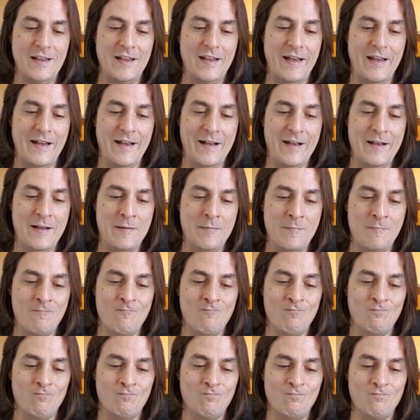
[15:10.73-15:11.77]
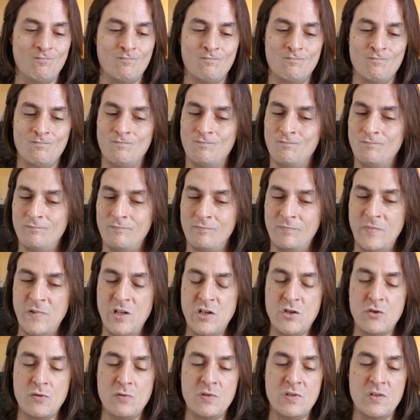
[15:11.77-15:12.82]
Um,
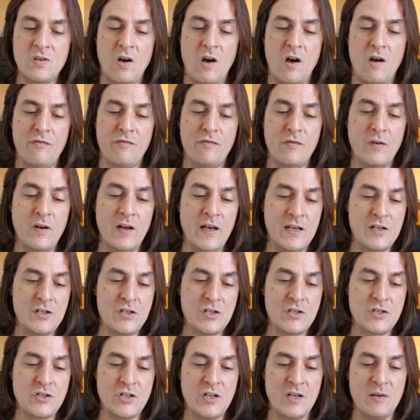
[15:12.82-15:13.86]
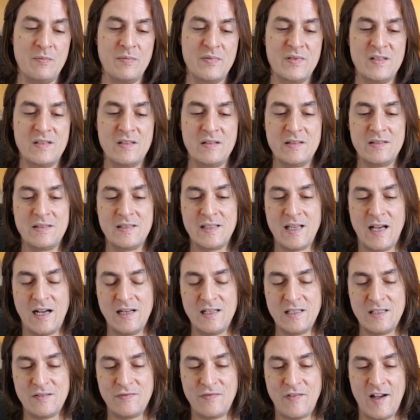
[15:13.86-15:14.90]
issues of relationships,
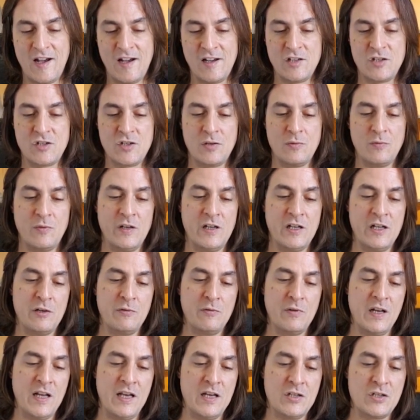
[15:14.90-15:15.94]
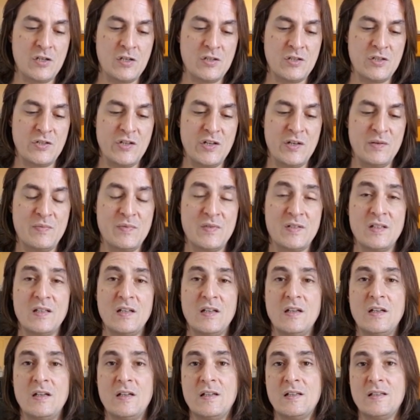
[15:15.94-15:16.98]
satisfaction within relationships,
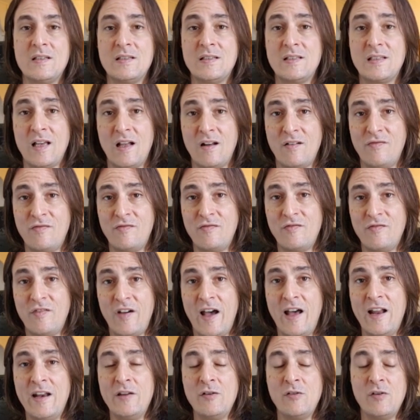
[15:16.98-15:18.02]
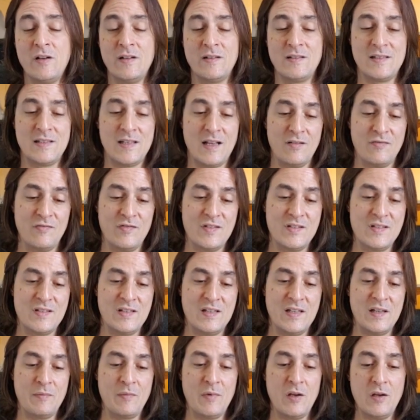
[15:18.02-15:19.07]
self-value and
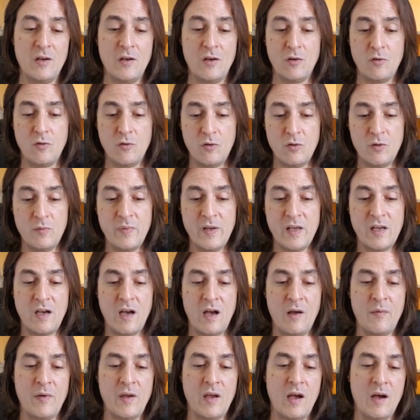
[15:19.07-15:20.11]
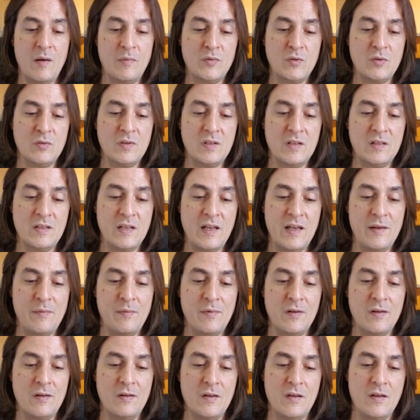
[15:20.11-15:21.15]
self-esteem could be coming up to the
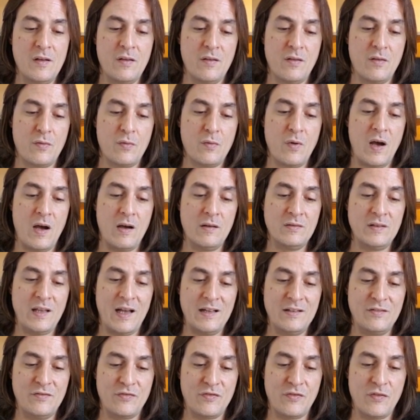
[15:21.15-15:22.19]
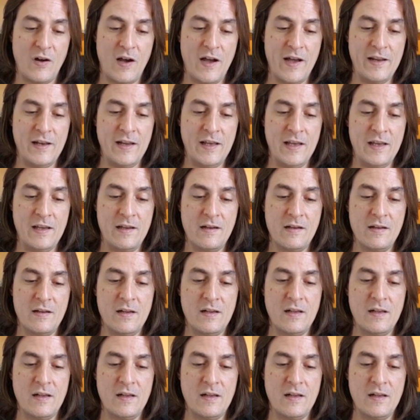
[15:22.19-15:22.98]
table throughout that Friday.